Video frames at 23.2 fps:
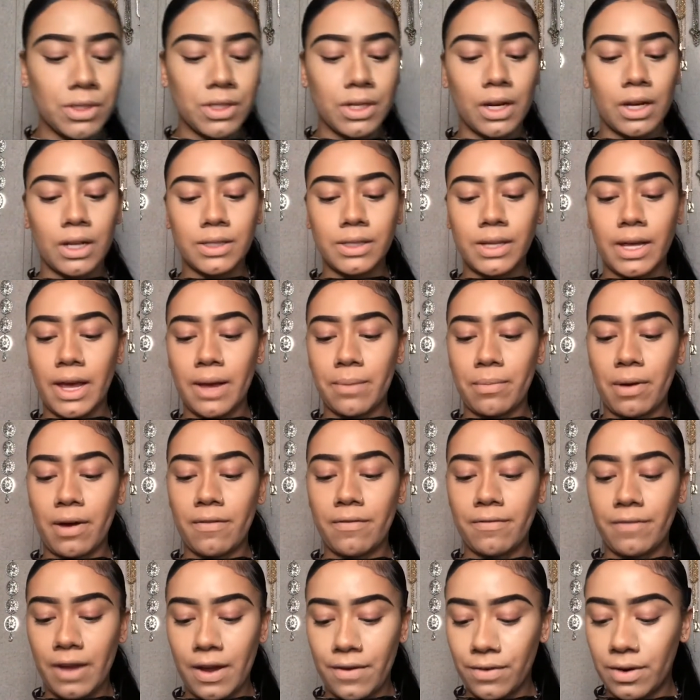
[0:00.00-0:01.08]
gonna take my
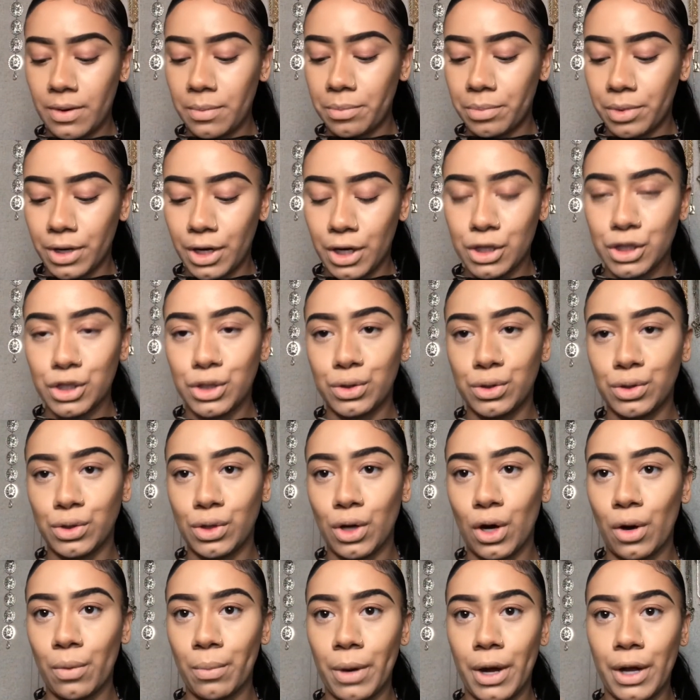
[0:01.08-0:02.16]
favorite brush to
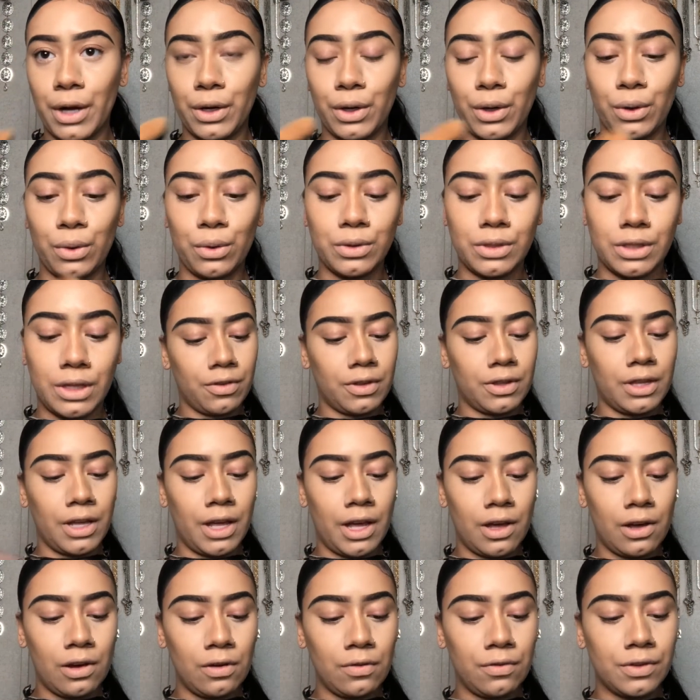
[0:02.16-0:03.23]
sculpt my nose, the
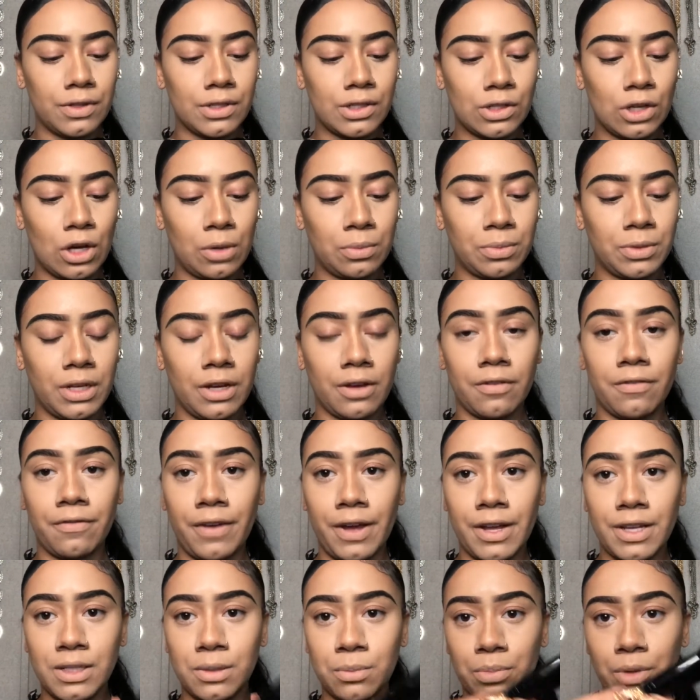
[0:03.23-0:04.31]
e.l.f. Sculpting
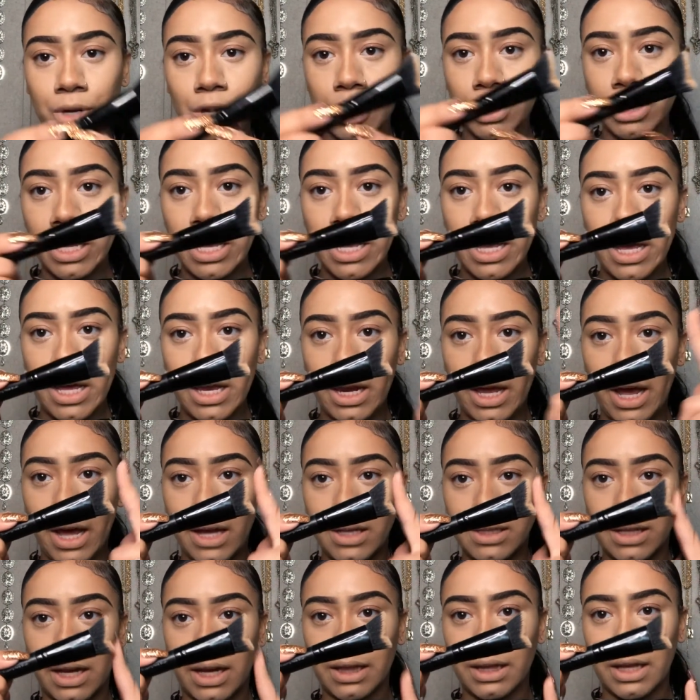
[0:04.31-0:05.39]
Face Brush. It
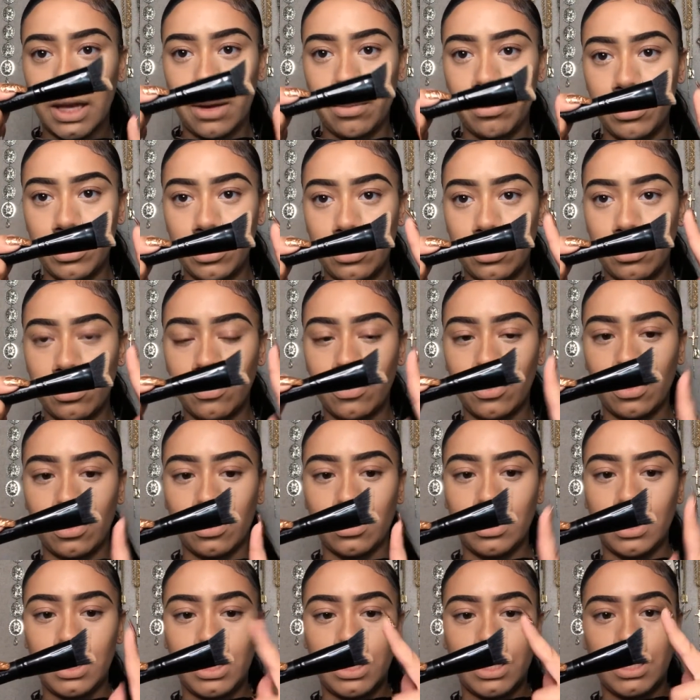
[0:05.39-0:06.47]
has like that beautiful
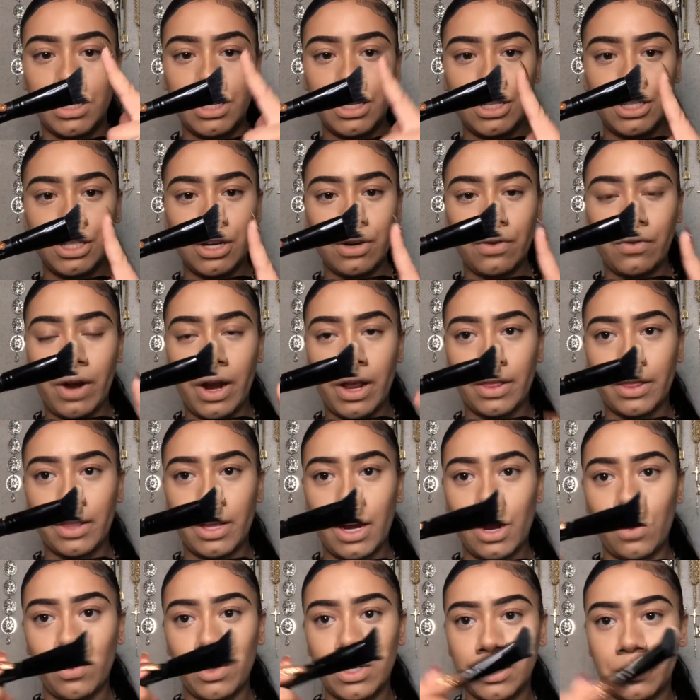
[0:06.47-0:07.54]
indentation right
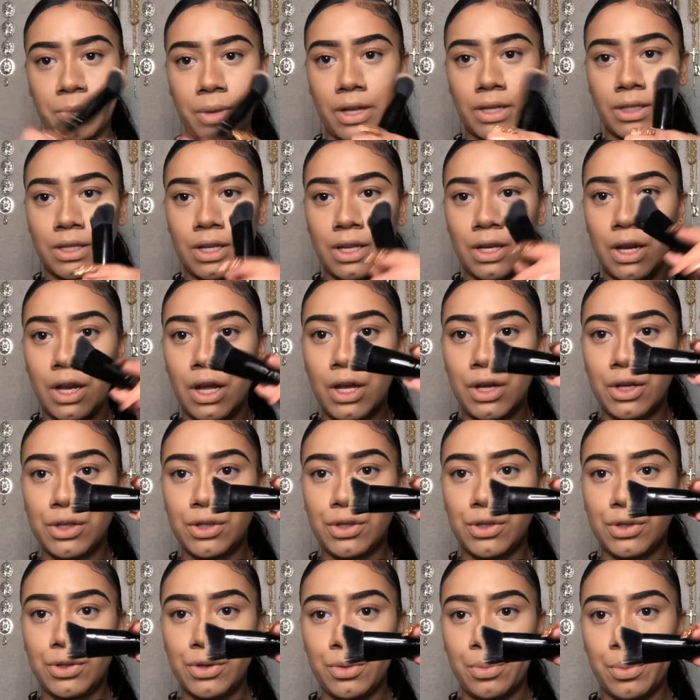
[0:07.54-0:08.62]
there, which makes it
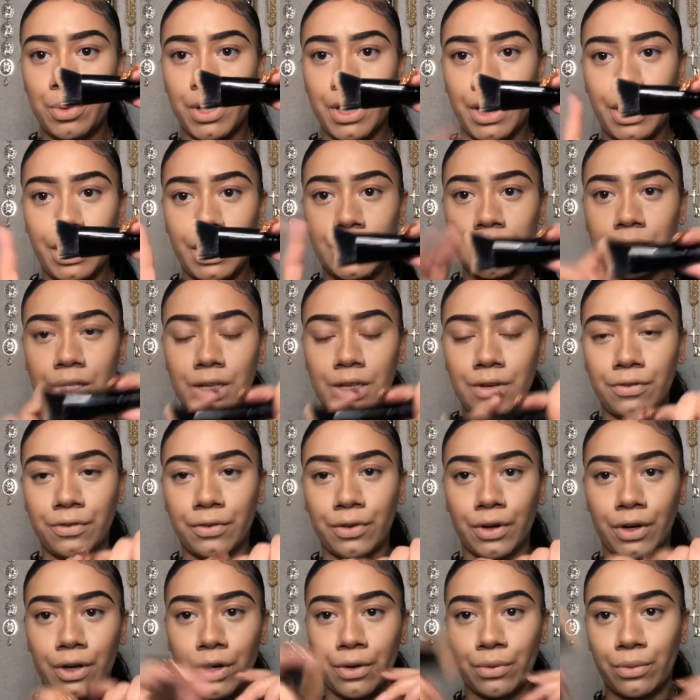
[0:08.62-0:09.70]
super easy
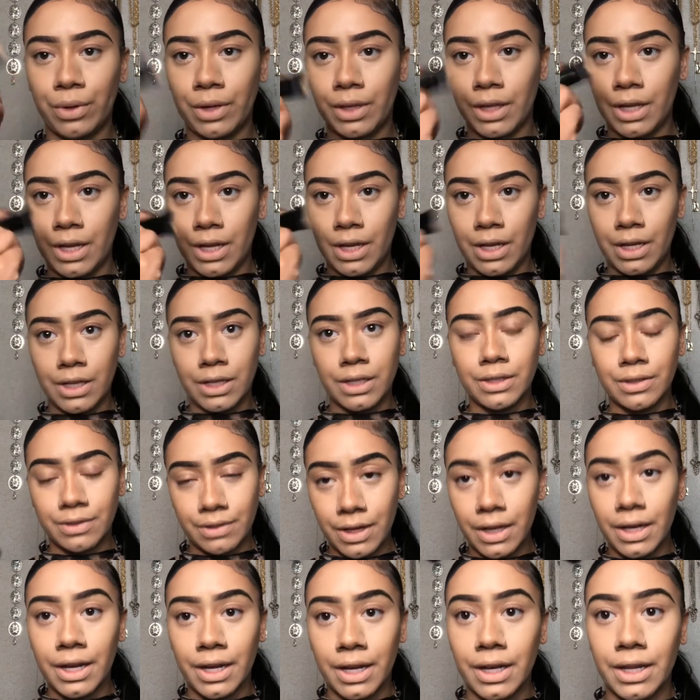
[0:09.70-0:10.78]
for really
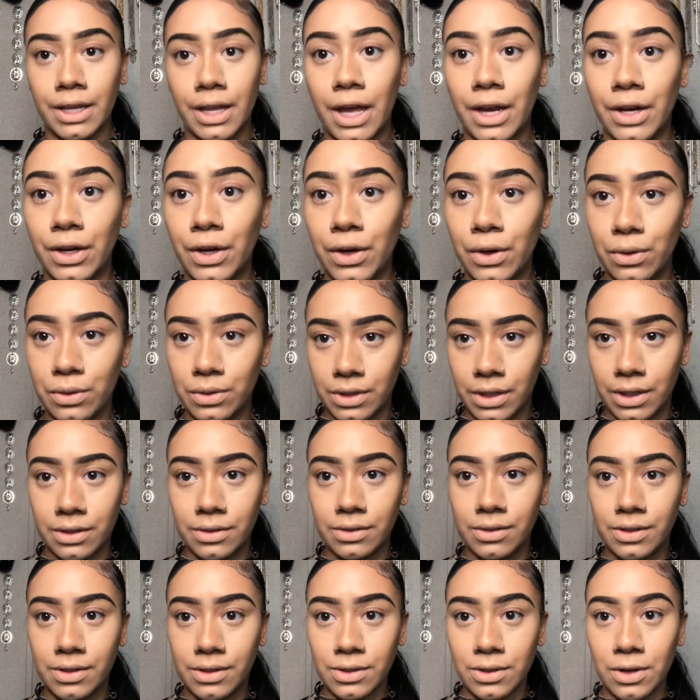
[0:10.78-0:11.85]
getting in that nose and
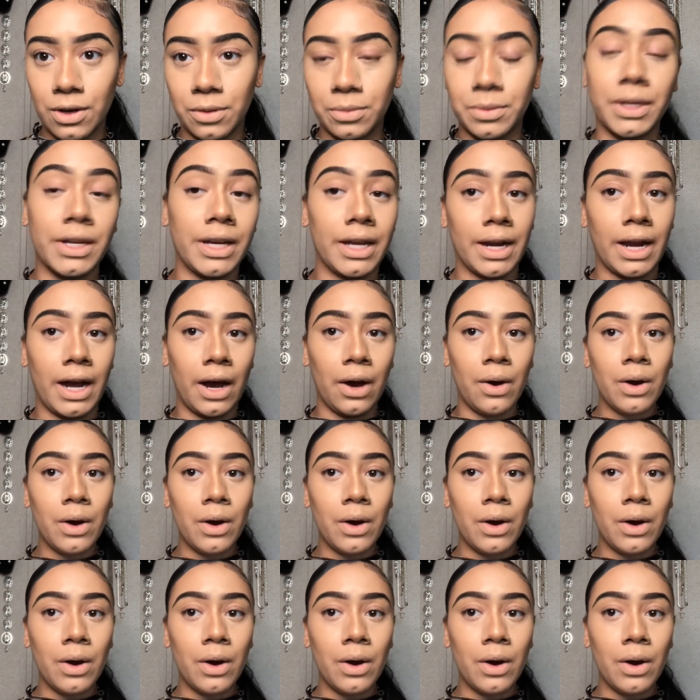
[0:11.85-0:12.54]
sculpting it out.